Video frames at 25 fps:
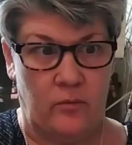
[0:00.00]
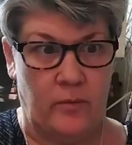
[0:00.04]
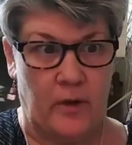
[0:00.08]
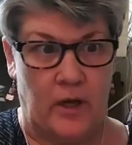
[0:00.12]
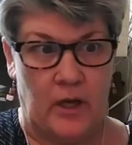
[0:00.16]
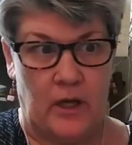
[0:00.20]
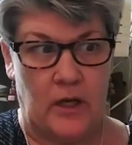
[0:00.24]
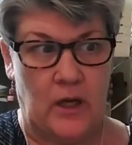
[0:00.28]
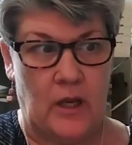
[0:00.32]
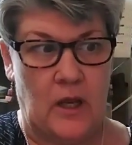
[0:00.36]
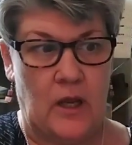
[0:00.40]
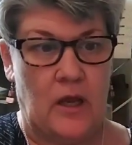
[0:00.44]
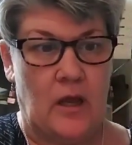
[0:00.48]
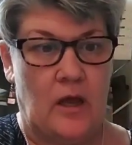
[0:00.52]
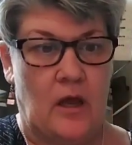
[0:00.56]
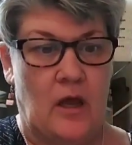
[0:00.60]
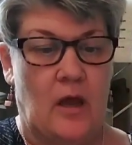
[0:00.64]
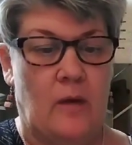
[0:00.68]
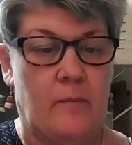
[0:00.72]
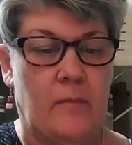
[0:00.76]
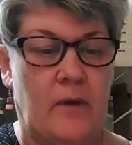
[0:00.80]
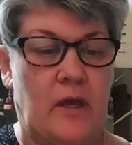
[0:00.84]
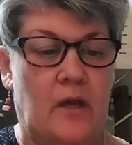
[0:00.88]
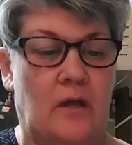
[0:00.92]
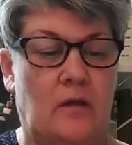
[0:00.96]
But,
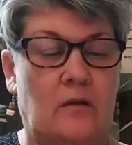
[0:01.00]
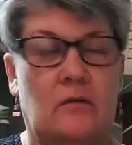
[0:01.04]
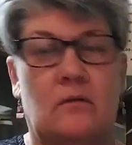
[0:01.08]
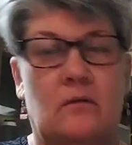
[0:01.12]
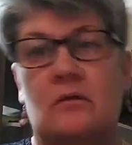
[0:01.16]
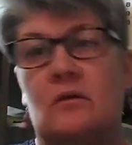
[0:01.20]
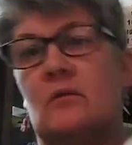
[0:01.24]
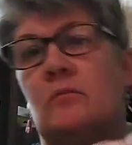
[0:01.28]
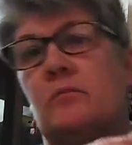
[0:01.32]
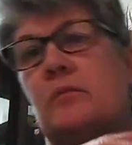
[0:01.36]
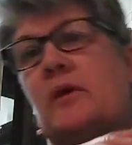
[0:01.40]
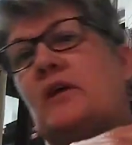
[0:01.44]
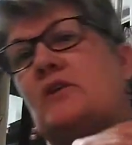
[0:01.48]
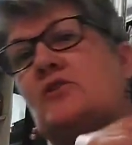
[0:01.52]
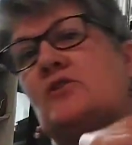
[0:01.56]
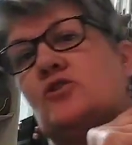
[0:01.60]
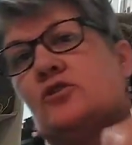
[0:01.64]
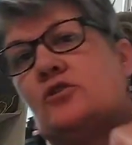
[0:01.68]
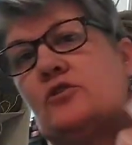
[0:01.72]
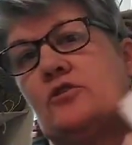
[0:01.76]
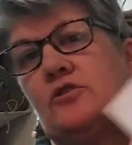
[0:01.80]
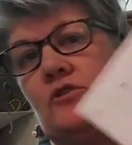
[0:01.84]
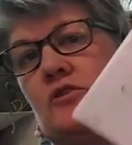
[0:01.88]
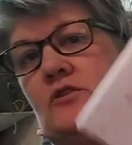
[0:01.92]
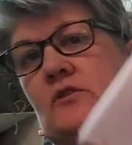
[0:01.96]
I mean,
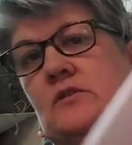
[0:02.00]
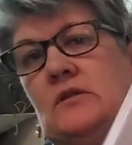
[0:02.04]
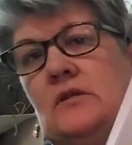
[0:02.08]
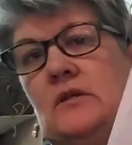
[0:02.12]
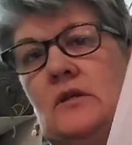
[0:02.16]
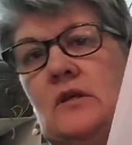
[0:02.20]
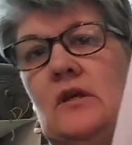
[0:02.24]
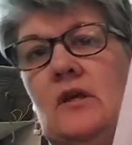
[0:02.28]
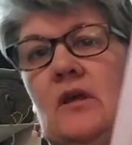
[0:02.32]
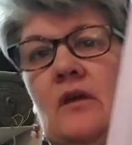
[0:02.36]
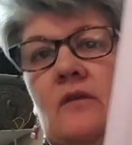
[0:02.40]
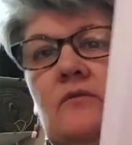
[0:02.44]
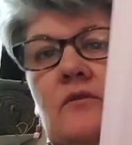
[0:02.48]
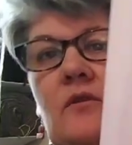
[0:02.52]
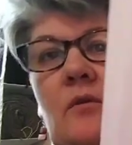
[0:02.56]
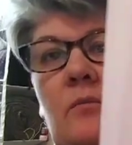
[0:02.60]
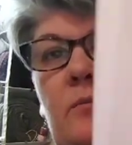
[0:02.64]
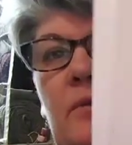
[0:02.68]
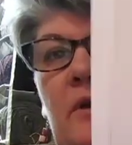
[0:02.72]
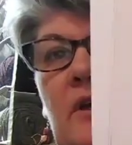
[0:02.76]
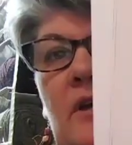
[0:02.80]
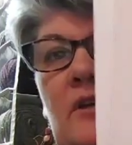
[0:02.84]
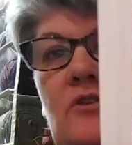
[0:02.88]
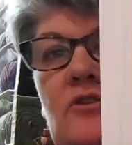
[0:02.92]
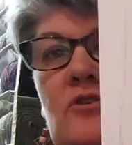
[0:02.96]
pictures, if the
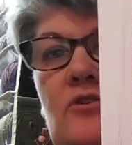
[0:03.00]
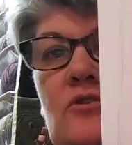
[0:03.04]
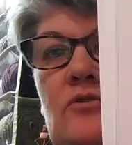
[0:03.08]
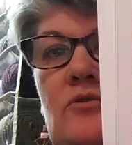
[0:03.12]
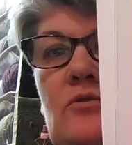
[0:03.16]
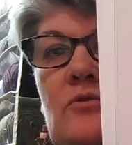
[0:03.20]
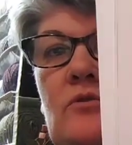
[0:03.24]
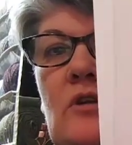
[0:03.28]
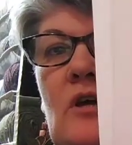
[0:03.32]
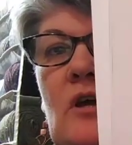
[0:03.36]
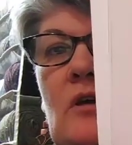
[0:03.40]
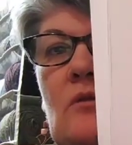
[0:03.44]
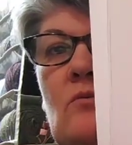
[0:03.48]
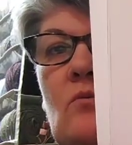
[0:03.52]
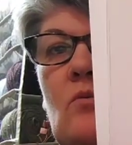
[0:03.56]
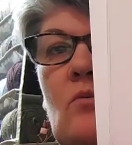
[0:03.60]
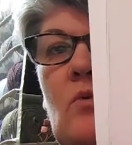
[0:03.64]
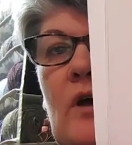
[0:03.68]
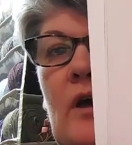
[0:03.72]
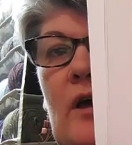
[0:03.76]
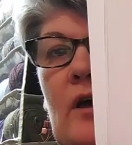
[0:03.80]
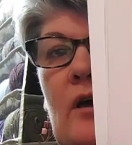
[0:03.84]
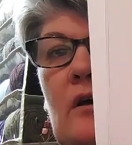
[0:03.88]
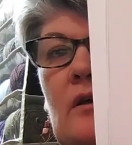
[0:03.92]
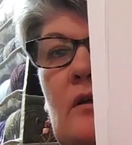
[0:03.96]
pictures are done
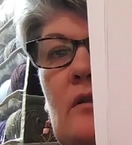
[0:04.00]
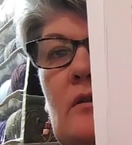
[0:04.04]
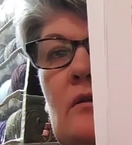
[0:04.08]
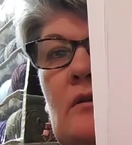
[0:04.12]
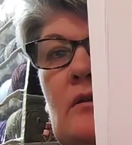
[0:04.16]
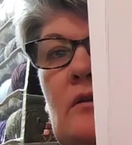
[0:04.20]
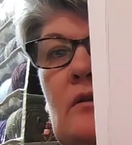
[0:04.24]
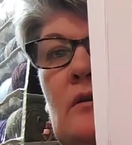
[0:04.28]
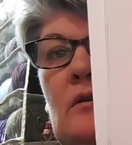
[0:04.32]
well,